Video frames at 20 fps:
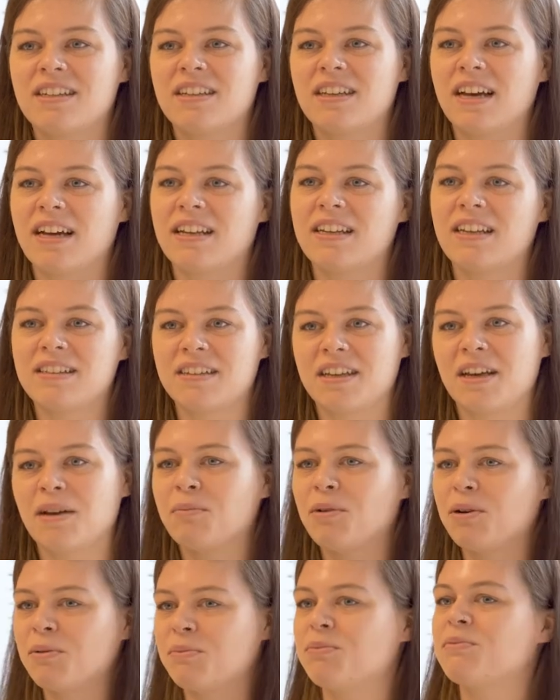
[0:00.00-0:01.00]
that
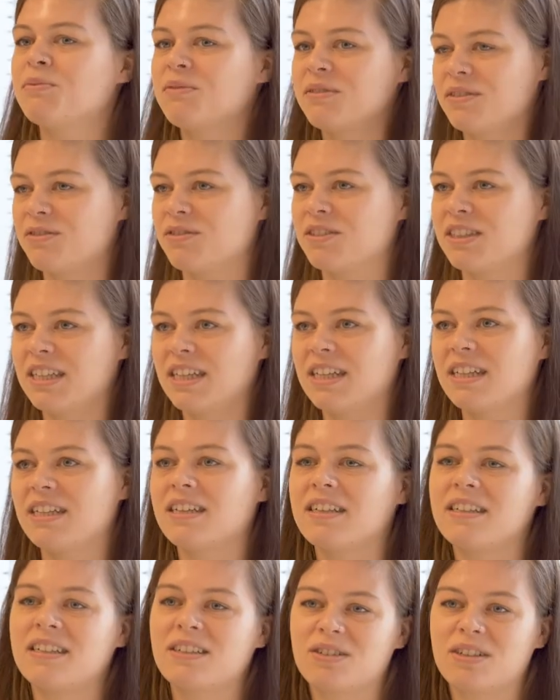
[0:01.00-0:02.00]
came up really
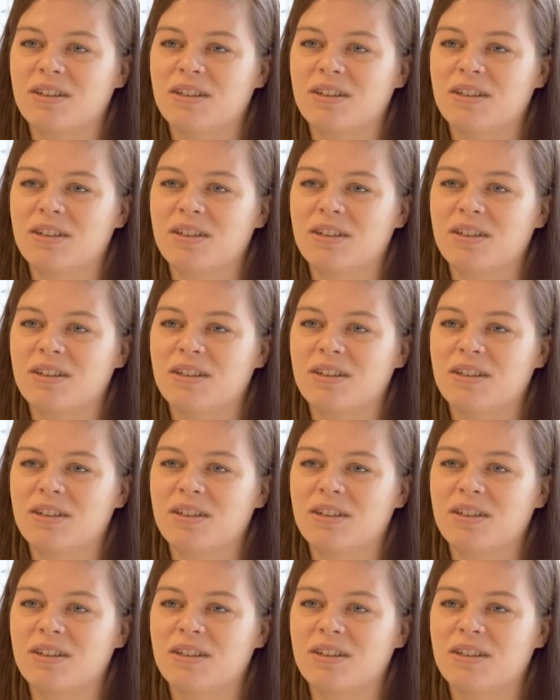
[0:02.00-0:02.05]
clearly.